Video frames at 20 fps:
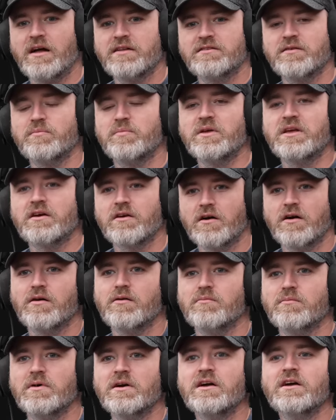to
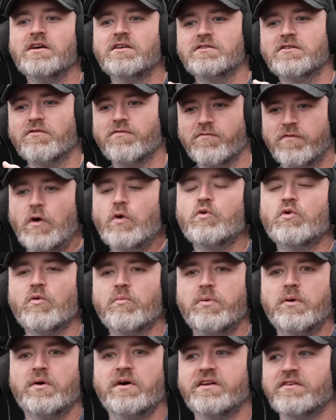become the focal
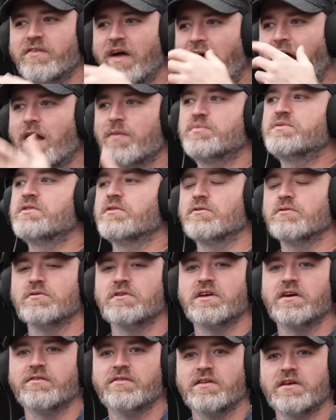point of
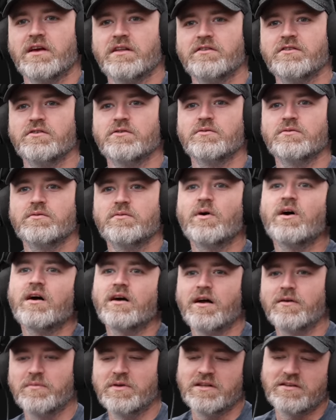absolutely everything I do. Well,
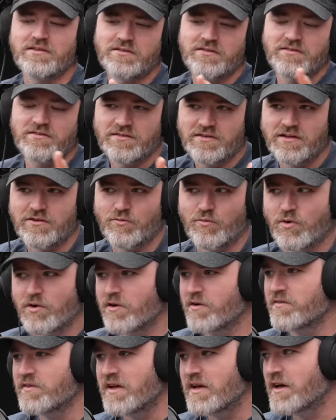I mean, in
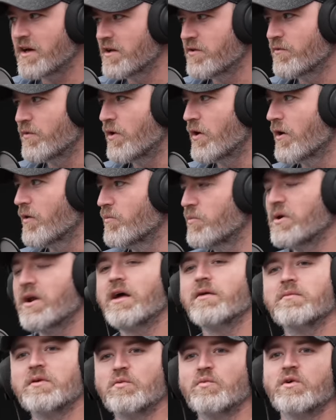work, they kind of are. But
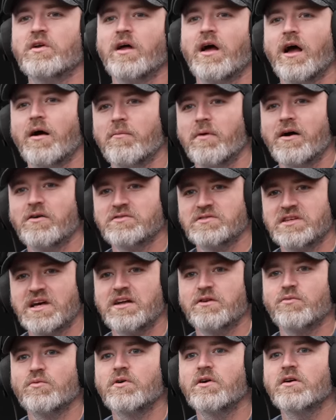I mean, when I'm
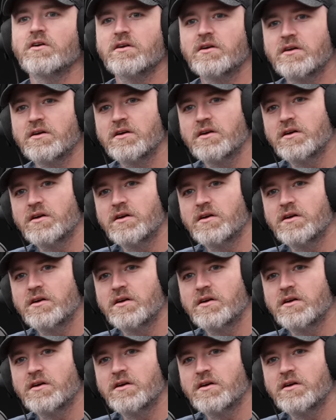outside of work.